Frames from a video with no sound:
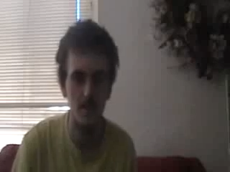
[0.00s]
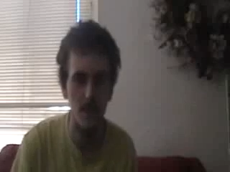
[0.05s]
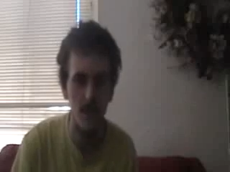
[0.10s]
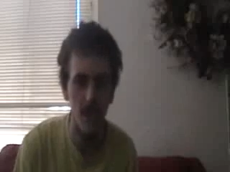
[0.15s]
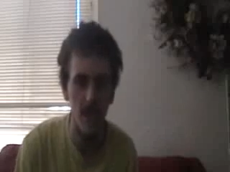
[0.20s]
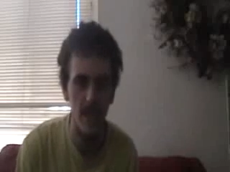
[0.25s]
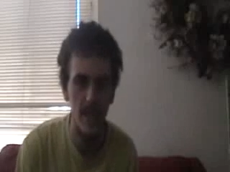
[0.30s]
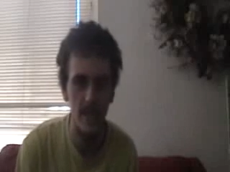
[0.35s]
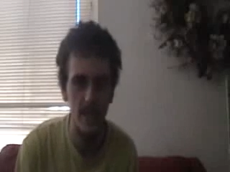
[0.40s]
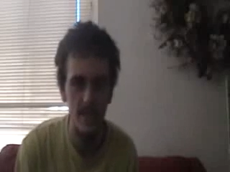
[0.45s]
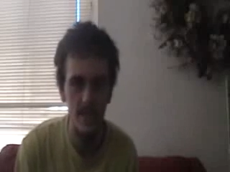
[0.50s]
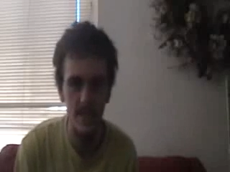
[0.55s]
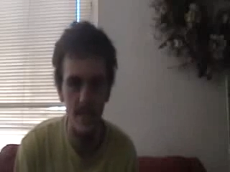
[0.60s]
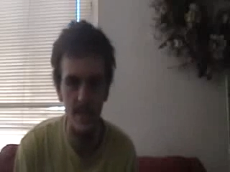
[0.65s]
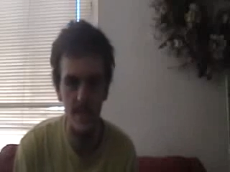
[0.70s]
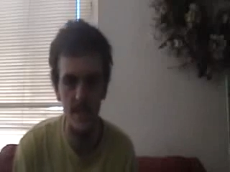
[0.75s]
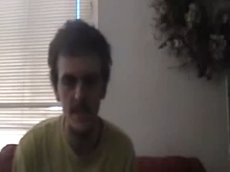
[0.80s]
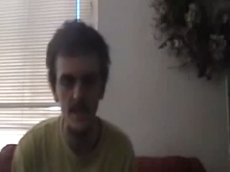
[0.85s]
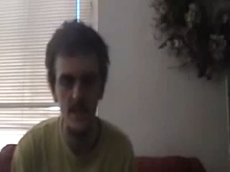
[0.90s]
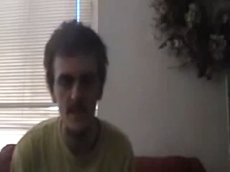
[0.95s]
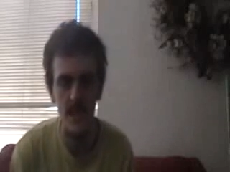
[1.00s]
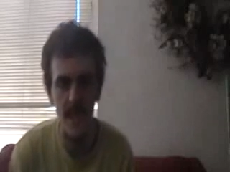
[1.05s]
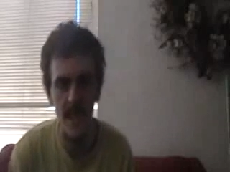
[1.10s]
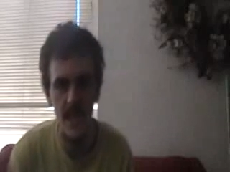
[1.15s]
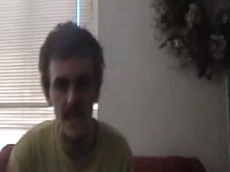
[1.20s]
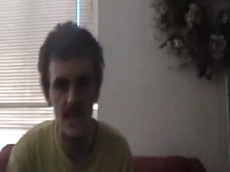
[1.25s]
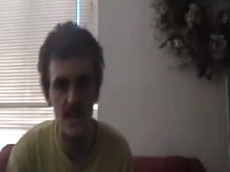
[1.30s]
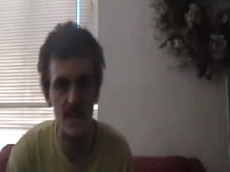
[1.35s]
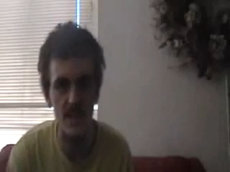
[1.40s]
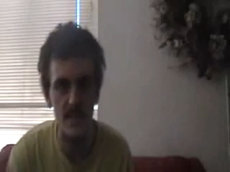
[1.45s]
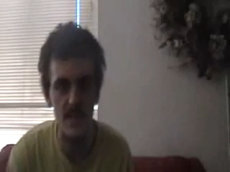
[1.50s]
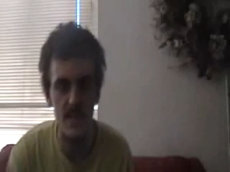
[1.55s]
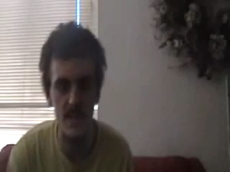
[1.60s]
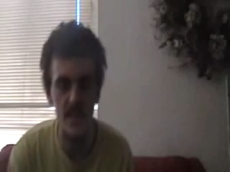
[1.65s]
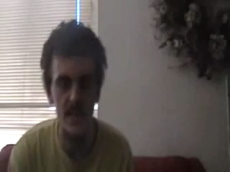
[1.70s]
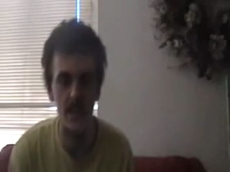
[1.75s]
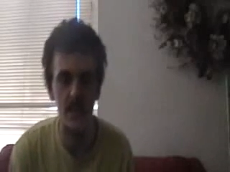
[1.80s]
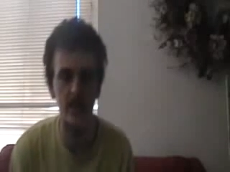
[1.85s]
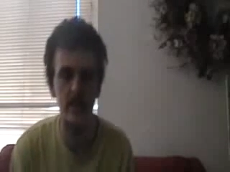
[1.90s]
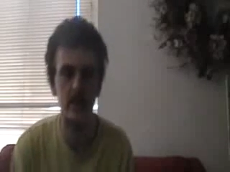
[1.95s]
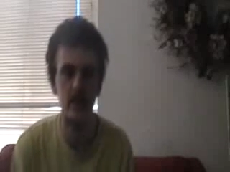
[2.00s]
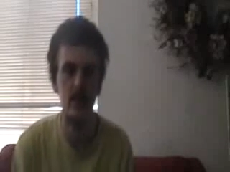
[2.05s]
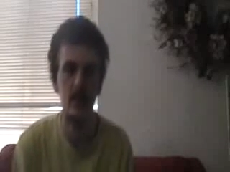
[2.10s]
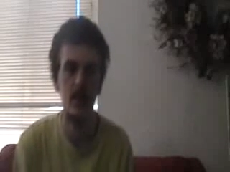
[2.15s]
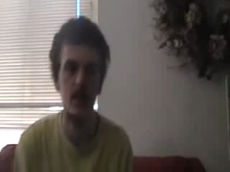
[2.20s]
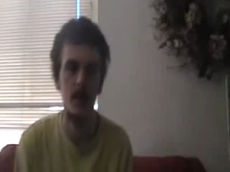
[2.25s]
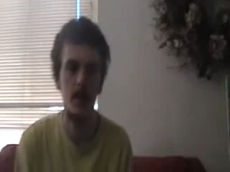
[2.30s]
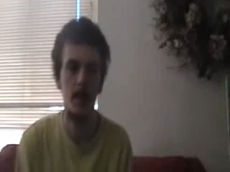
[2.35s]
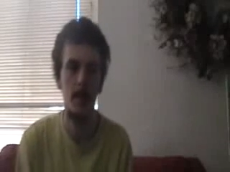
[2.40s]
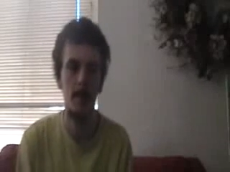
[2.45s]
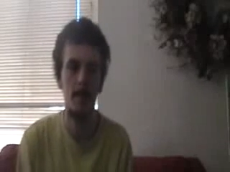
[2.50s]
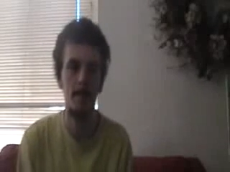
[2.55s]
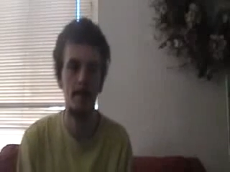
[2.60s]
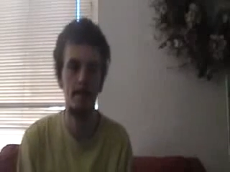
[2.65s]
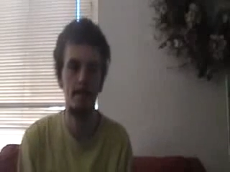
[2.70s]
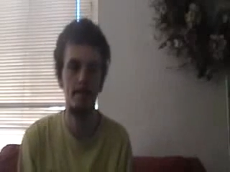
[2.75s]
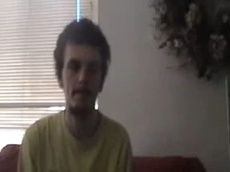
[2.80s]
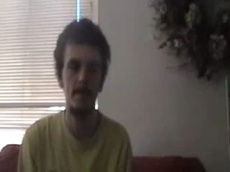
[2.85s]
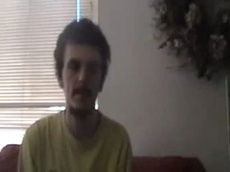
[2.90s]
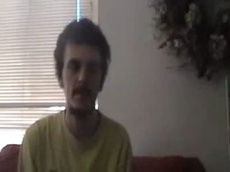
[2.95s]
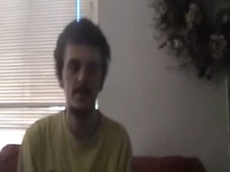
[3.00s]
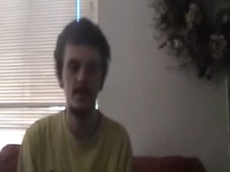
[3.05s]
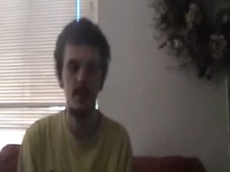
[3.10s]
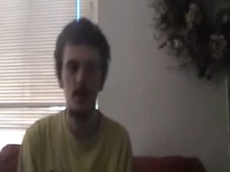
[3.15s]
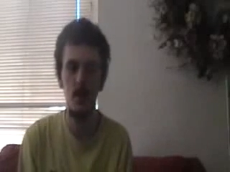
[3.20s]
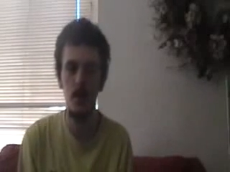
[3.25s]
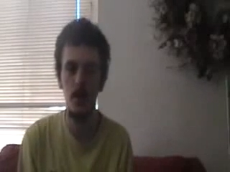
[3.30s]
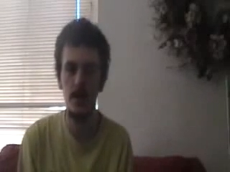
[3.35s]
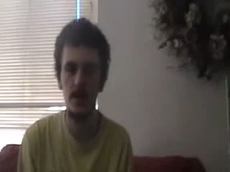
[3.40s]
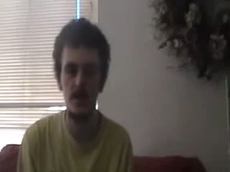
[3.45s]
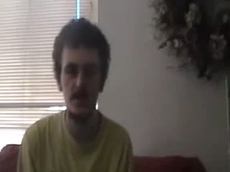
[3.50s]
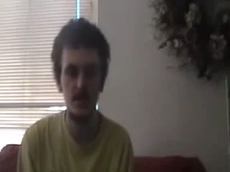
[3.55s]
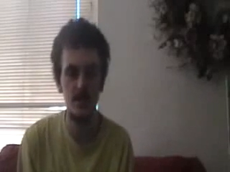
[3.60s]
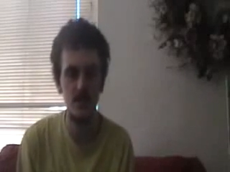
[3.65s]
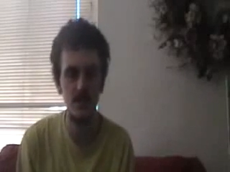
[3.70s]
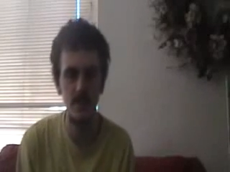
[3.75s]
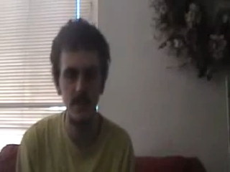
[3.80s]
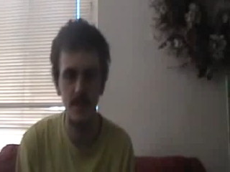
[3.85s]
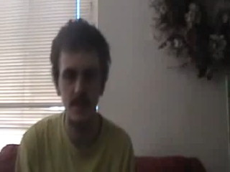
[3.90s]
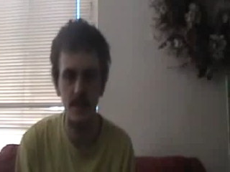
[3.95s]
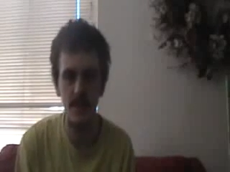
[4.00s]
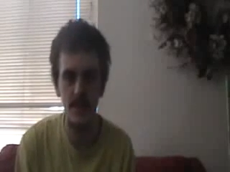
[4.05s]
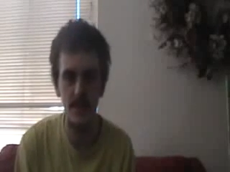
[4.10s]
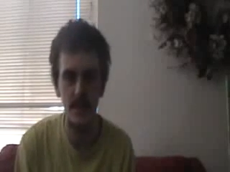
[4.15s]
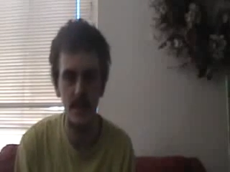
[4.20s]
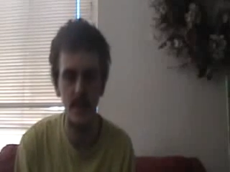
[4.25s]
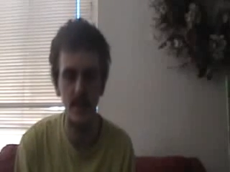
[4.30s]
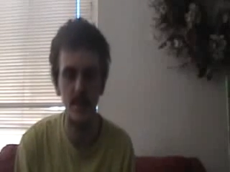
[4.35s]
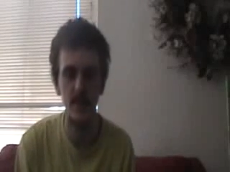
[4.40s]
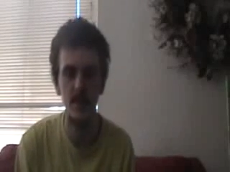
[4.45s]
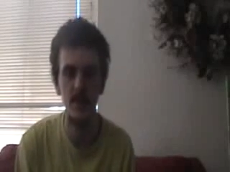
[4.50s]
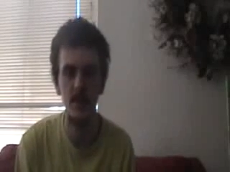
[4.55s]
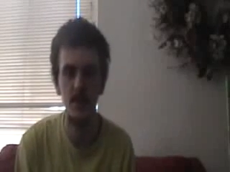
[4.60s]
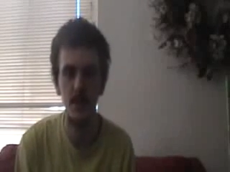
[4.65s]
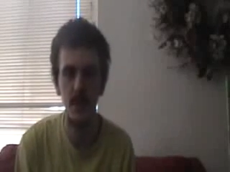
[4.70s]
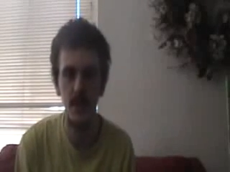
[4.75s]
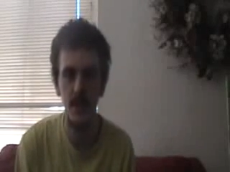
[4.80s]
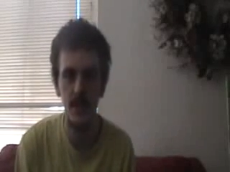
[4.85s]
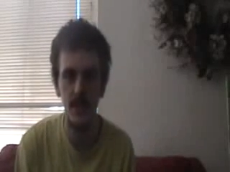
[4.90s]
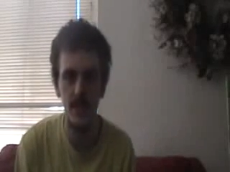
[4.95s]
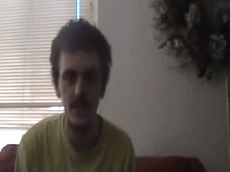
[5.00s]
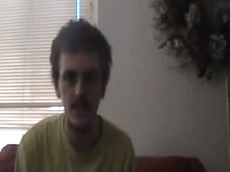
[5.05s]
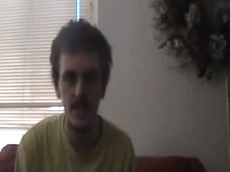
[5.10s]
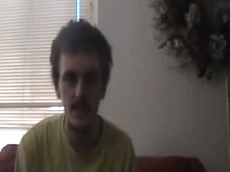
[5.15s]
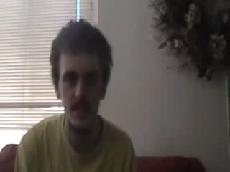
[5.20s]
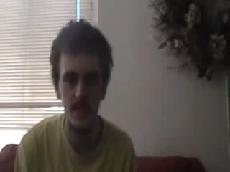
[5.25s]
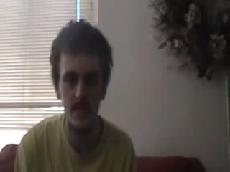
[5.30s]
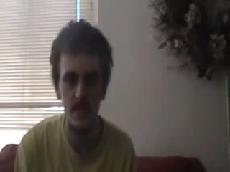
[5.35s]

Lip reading: the mind is at its thing, it's always expressing in duality.